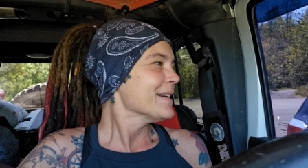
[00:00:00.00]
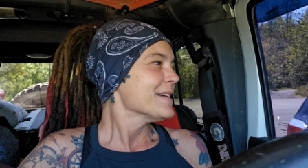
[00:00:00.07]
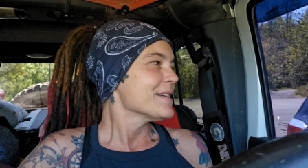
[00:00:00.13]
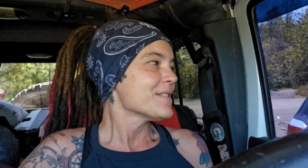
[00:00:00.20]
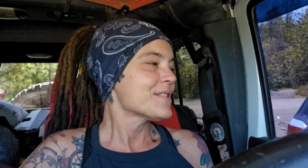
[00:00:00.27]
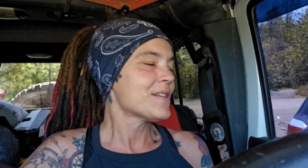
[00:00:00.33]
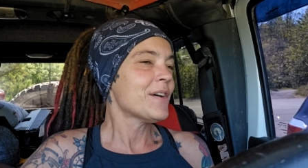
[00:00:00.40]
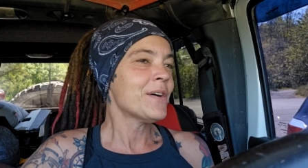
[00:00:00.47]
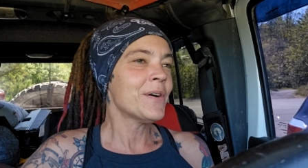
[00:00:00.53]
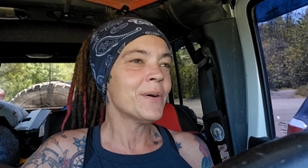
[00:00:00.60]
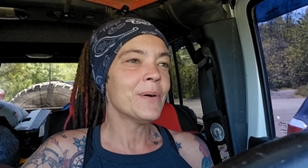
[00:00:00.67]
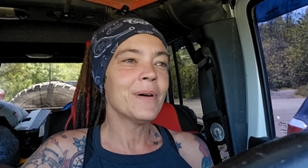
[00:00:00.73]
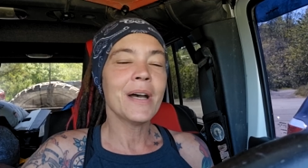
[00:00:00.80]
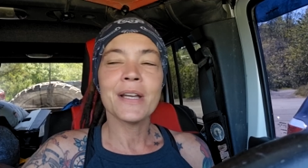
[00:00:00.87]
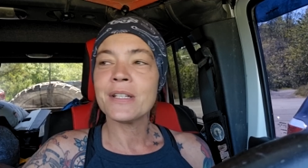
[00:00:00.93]
So
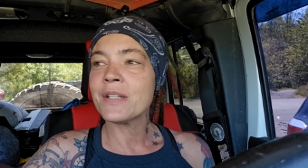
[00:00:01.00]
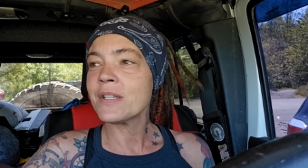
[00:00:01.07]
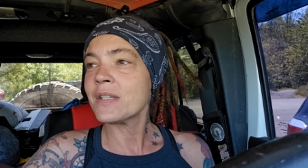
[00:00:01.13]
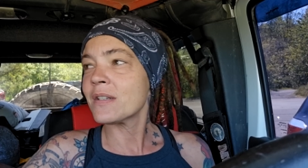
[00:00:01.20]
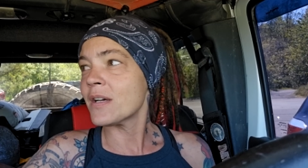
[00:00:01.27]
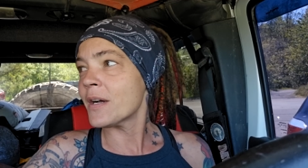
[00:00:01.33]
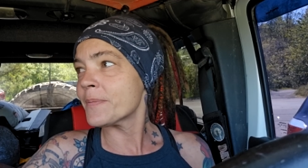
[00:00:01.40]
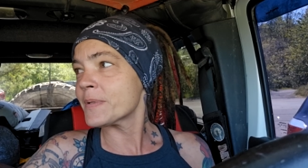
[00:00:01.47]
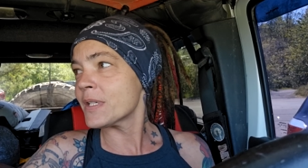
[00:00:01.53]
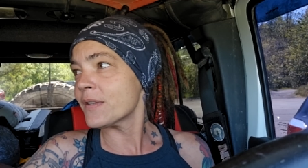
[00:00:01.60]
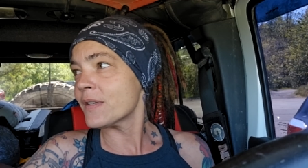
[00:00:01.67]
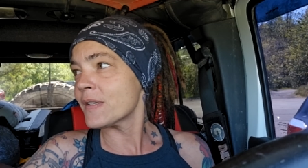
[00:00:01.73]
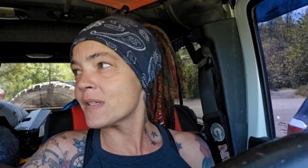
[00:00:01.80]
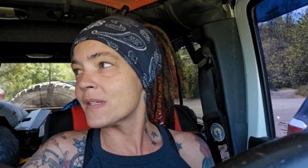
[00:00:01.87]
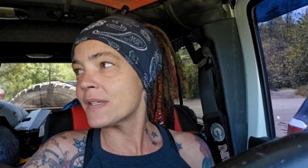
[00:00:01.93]
I just stopped at
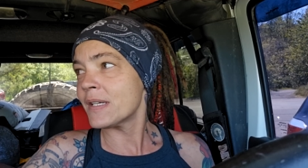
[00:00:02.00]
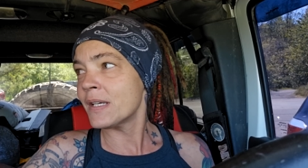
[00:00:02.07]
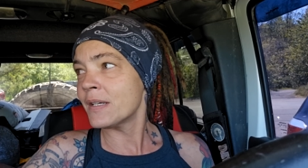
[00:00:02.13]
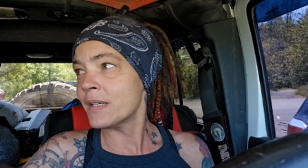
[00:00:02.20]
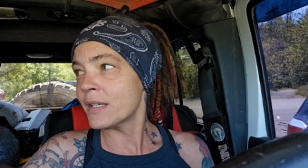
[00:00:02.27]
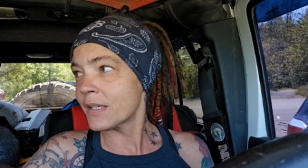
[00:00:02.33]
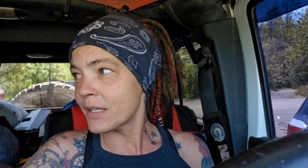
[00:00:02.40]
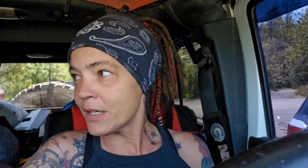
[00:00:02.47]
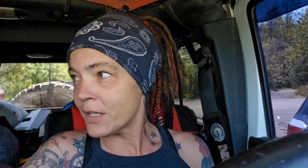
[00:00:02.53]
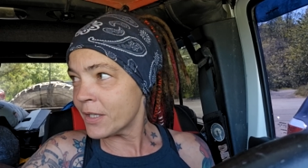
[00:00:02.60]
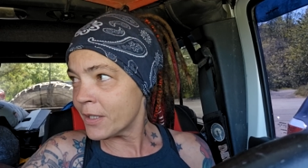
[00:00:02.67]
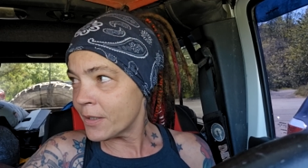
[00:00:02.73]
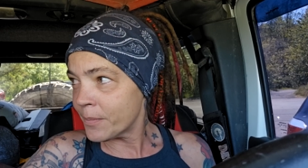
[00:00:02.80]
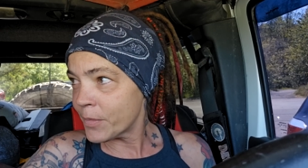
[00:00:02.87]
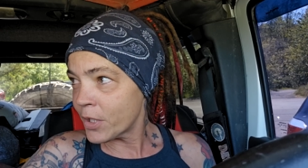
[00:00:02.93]
this scenic
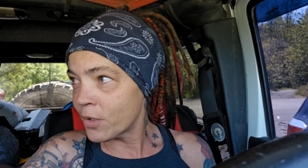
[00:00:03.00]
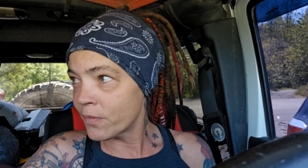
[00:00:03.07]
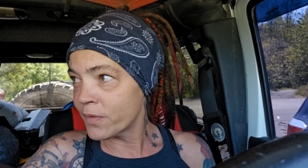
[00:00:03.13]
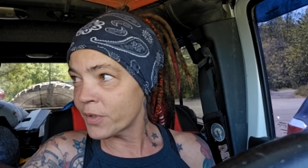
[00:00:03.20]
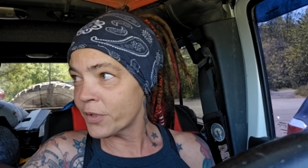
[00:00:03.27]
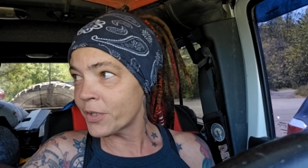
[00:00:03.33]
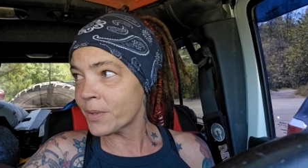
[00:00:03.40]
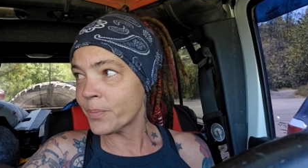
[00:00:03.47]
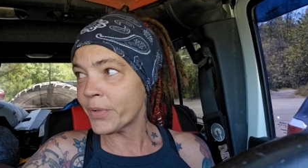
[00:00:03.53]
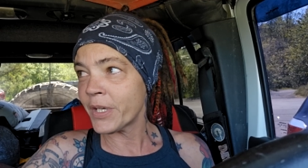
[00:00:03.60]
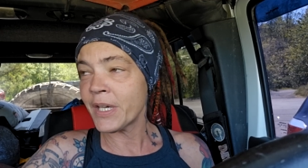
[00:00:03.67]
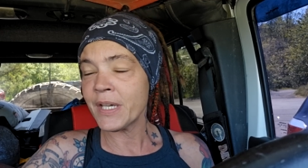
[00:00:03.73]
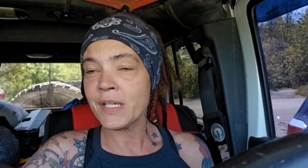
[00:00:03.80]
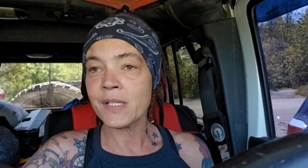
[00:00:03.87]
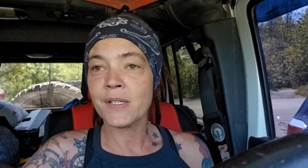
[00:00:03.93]
overlook
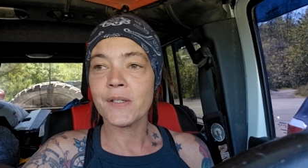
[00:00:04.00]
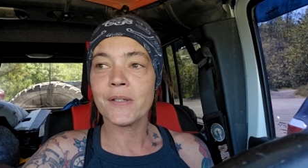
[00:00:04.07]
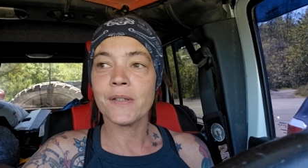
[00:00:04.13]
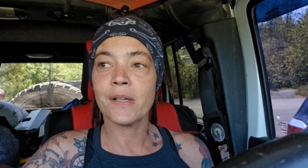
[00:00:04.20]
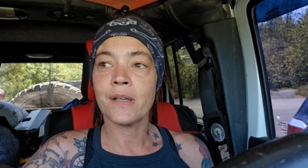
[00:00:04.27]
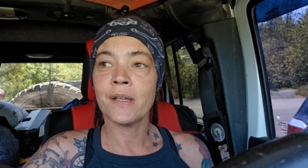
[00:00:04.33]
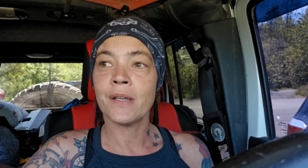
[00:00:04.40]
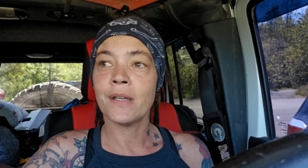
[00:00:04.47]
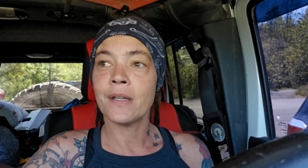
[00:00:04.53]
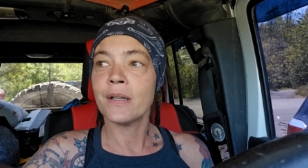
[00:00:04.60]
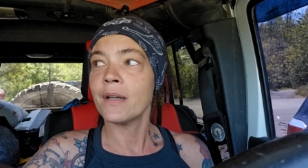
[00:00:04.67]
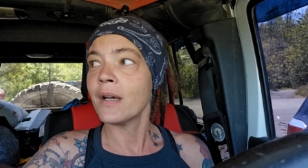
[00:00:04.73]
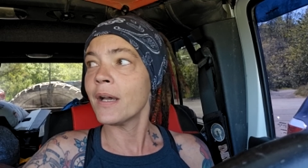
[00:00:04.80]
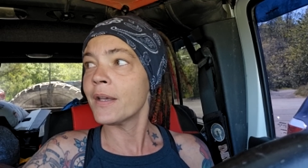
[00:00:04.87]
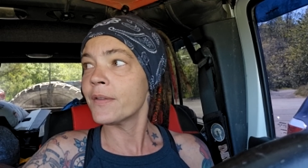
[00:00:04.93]
place, and
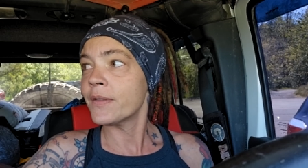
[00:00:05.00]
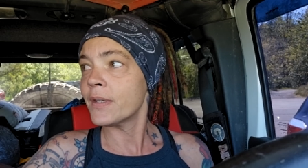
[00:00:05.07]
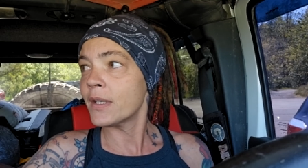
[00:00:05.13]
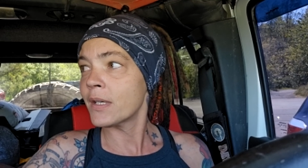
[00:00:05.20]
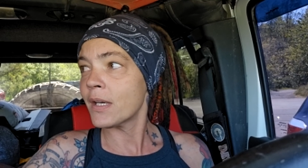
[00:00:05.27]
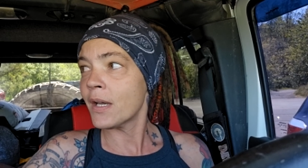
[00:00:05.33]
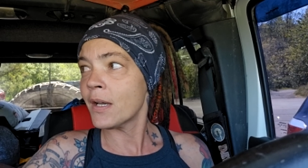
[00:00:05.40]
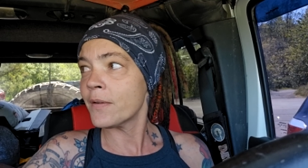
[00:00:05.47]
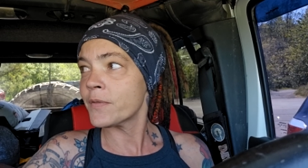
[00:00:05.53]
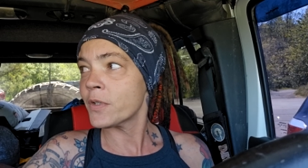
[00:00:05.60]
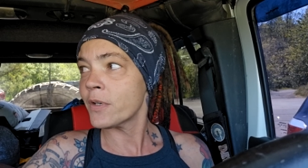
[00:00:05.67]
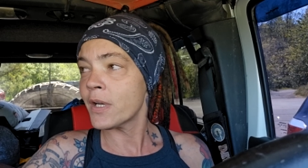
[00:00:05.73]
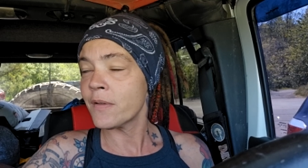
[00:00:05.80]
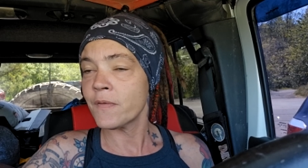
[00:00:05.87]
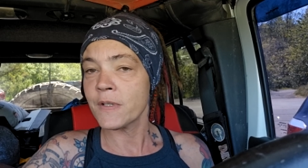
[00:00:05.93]
I think after
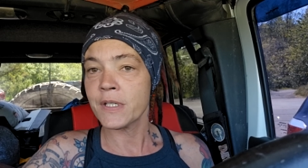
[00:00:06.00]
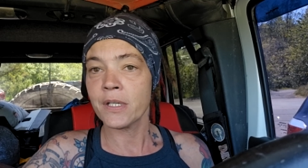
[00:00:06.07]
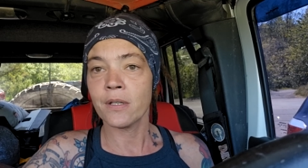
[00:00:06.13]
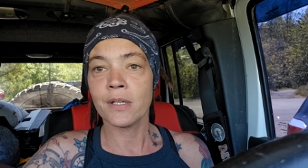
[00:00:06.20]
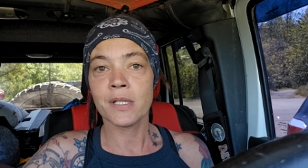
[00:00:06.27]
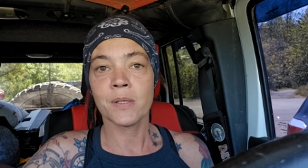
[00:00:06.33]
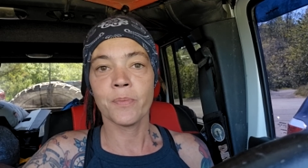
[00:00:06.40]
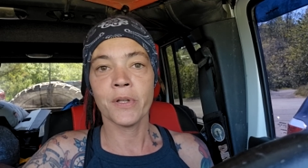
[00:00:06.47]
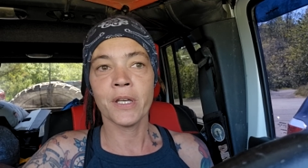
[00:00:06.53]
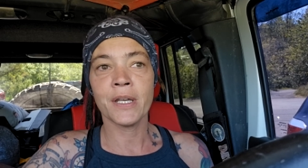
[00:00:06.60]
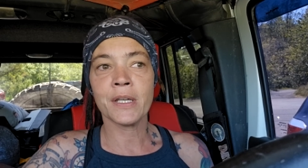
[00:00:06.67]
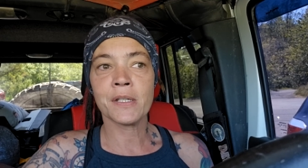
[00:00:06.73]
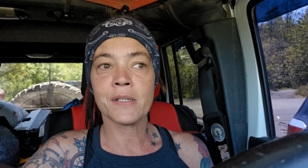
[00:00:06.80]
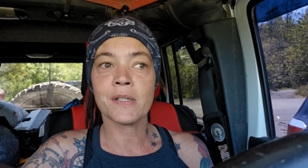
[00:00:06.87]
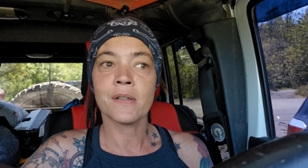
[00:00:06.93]
I visit this
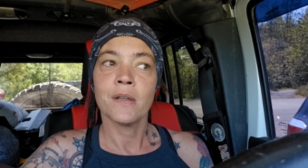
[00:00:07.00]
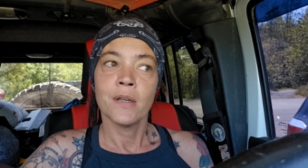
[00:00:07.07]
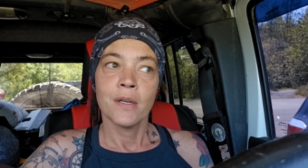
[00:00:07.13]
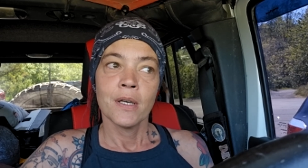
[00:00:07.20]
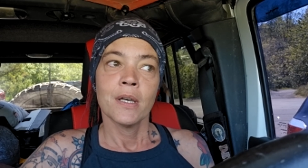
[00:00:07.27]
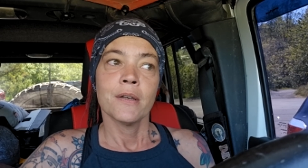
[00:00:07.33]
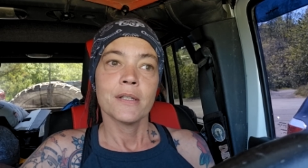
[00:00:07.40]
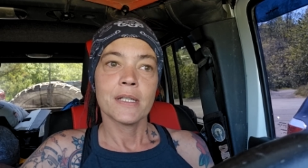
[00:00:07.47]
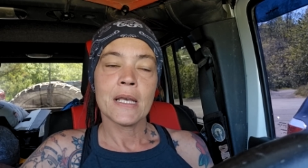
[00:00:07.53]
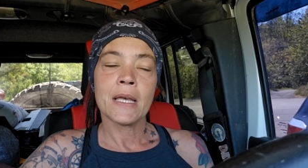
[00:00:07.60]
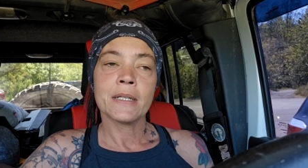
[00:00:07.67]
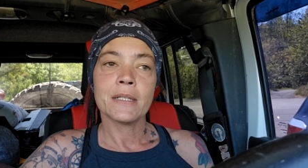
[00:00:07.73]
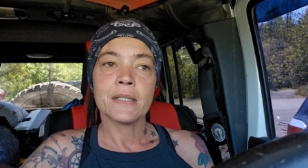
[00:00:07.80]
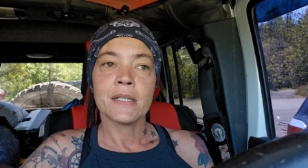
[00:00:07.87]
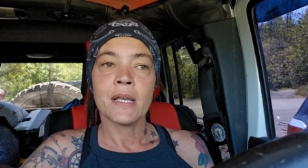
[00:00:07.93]
place, sad
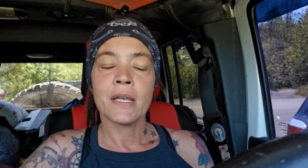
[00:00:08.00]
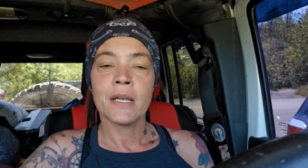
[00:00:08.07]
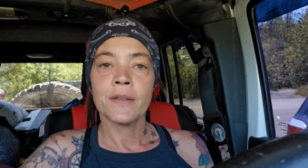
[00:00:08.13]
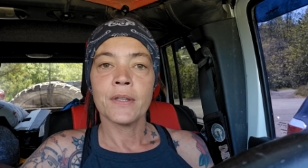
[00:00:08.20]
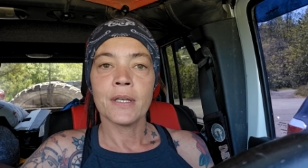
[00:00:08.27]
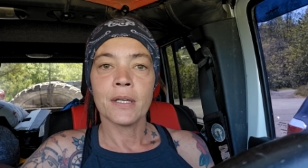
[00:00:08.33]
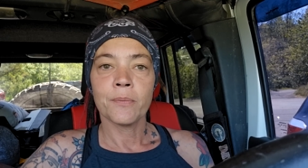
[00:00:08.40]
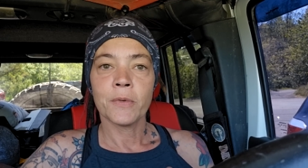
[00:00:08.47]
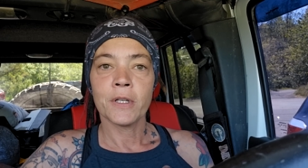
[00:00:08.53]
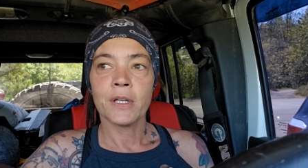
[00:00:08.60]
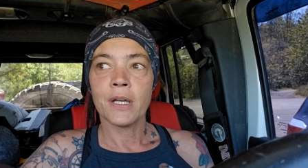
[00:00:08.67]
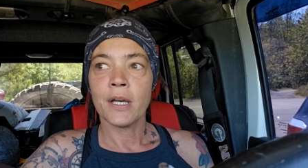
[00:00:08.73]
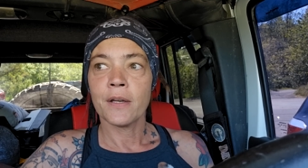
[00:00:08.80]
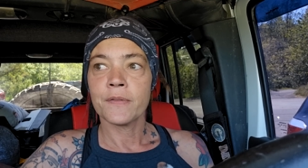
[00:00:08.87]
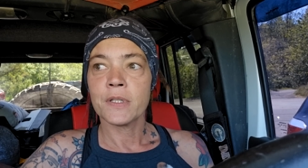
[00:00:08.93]
to say, I think I'm going to
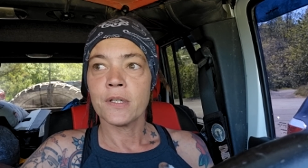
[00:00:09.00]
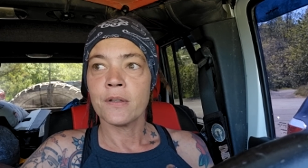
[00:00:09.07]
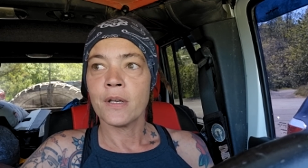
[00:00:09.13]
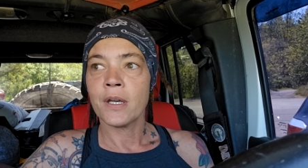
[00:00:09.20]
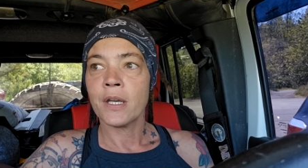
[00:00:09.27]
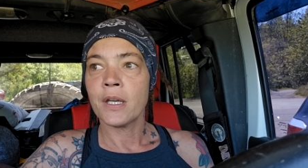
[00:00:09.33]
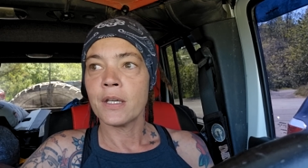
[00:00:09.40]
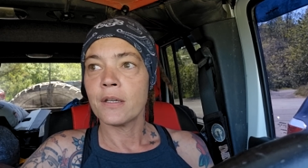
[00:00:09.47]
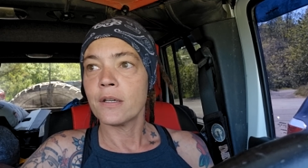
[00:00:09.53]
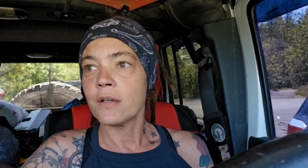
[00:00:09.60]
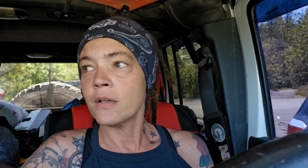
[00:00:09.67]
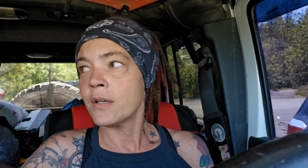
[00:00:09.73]
have to like